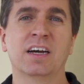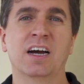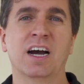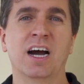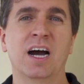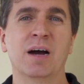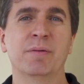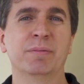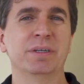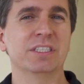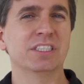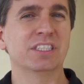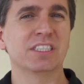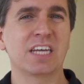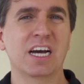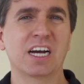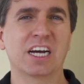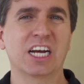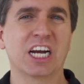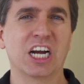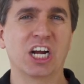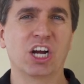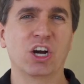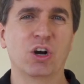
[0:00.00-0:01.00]
It's not
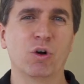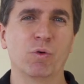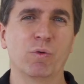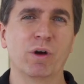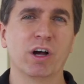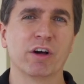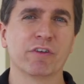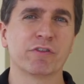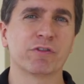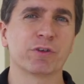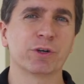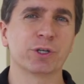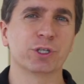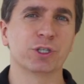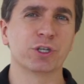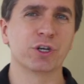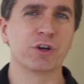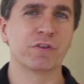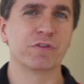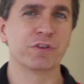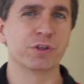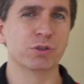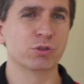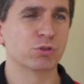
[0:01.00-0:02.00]
going to go well for you
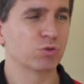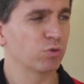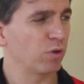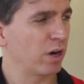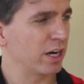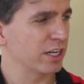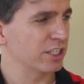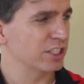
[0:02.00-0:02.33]
if you try